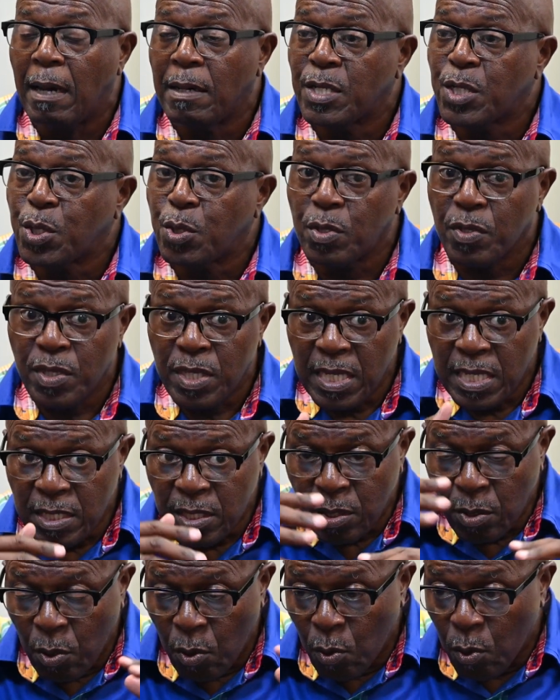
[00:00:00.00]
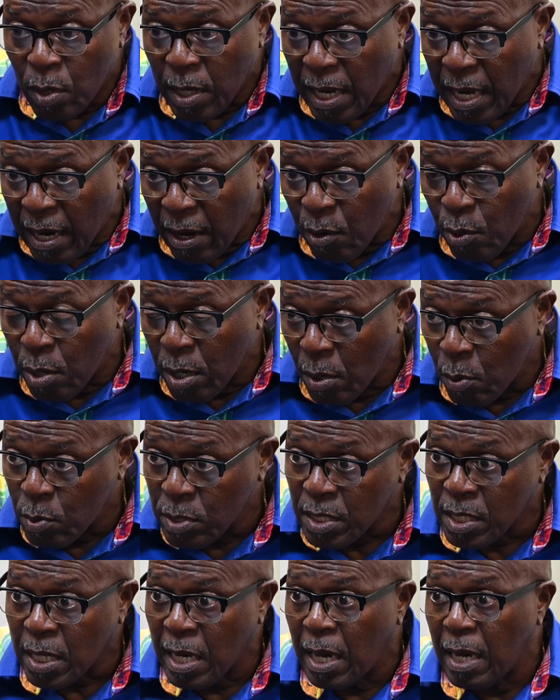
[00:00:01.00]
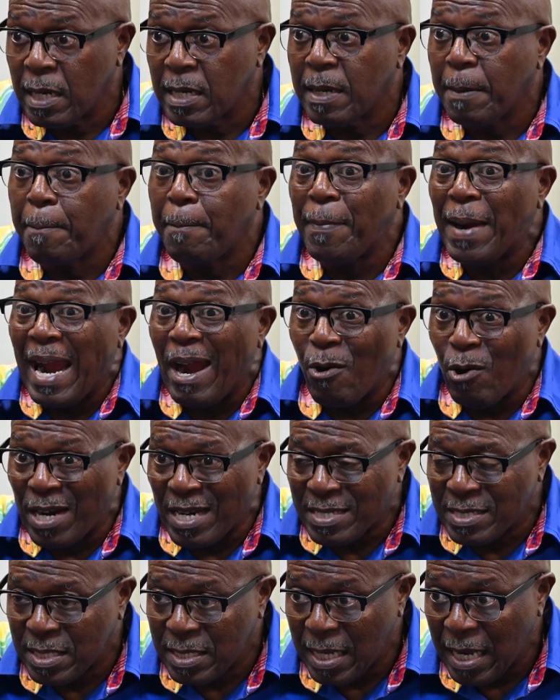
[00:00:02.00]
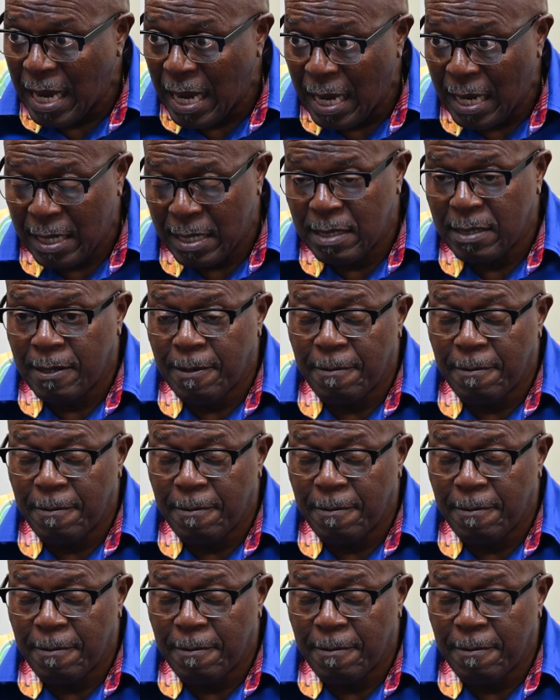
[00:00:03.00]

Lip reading: So this whole area was called the barracks yard.